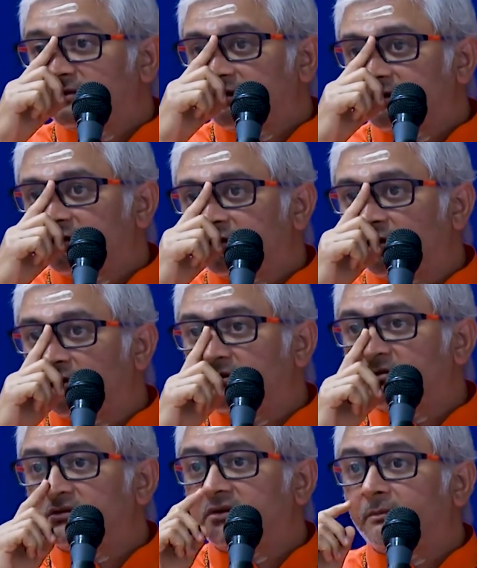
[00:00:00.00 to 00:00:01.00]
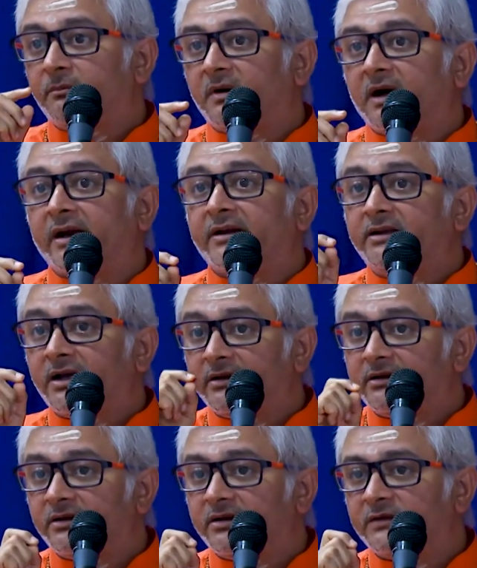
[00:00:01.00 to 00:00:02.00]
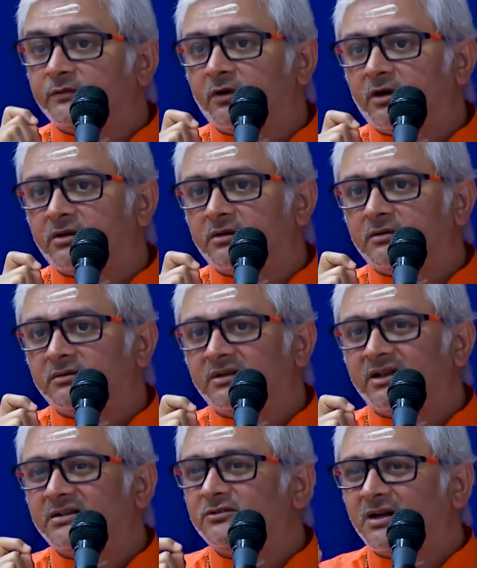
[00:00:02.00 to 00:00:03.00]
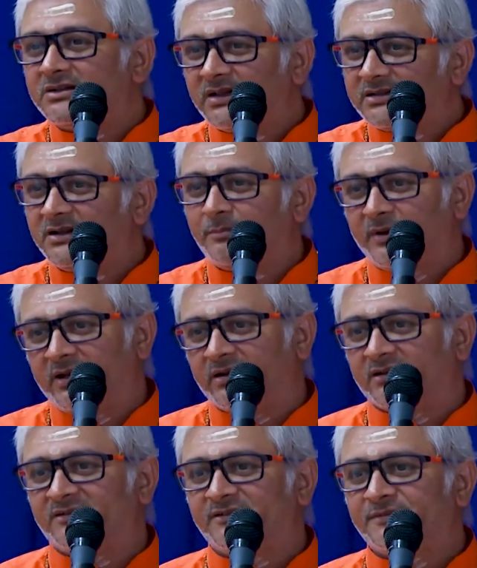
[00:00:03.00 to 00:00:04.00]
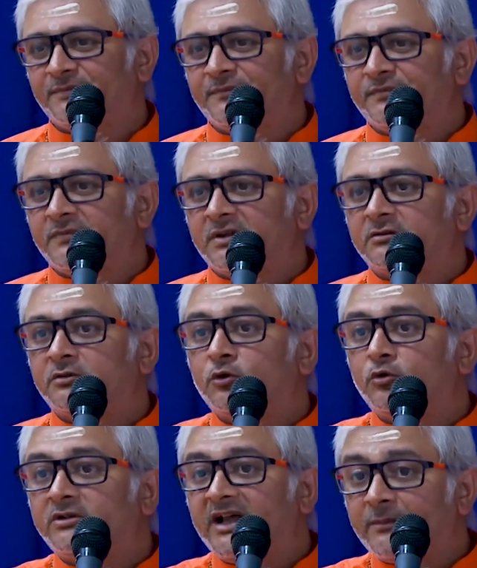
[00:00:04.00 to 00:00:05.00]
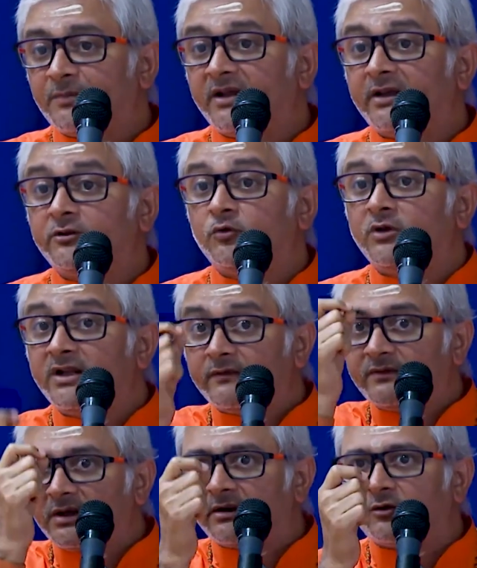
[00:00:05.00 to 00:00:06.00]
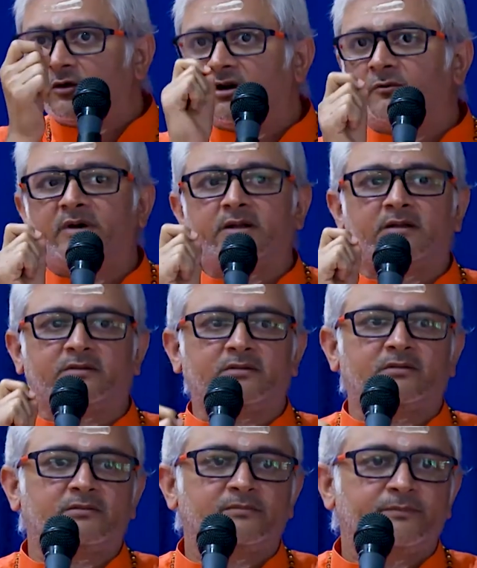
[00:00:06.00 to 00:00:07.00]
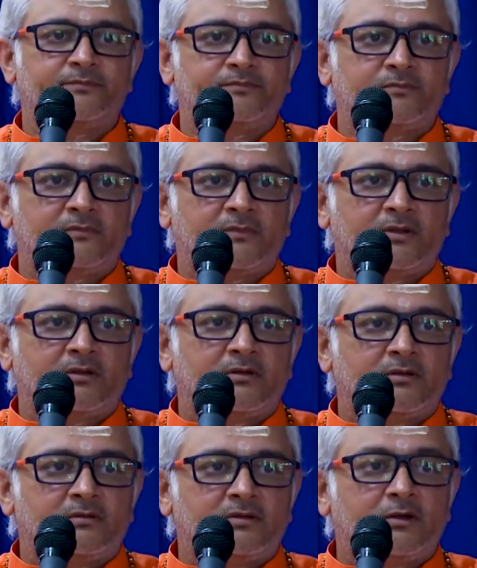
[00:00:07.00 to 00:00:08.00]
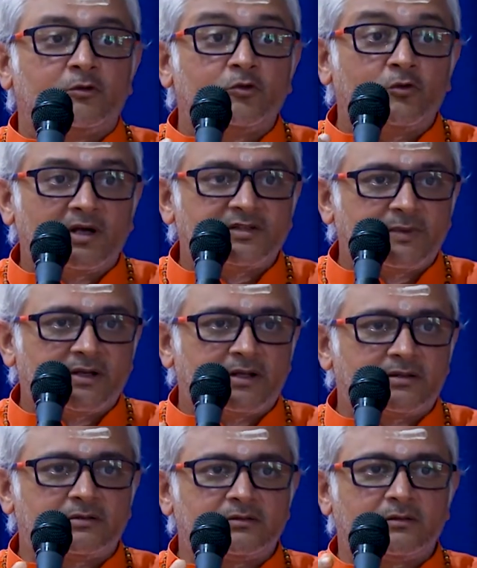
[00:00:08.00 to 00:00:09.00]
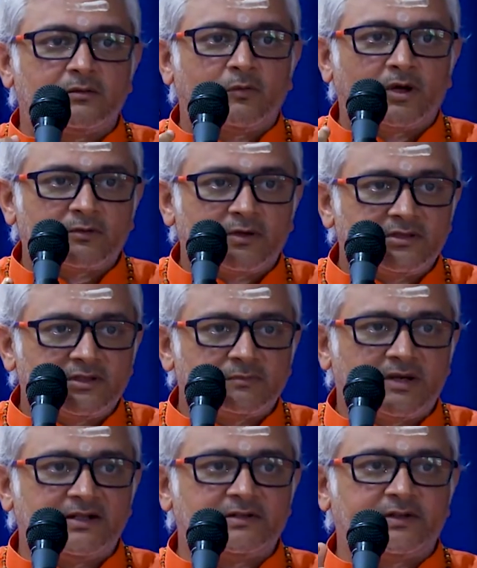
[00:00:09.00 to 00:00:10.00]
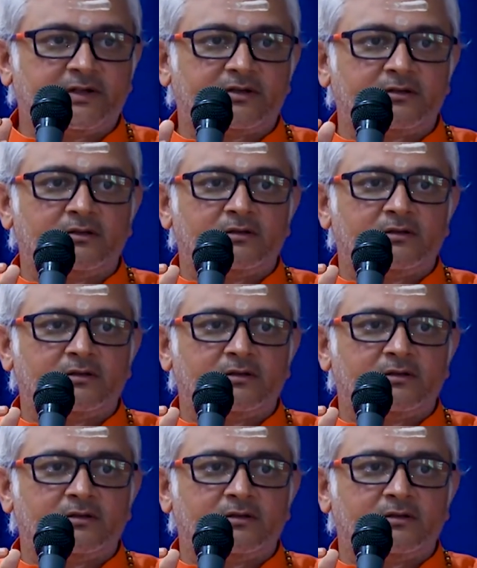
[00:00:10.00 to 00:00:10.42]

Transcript: So the idea here is what? It is not just a play. Through that play, you live the role of Bharat. That who was Bharat? What was his mindset?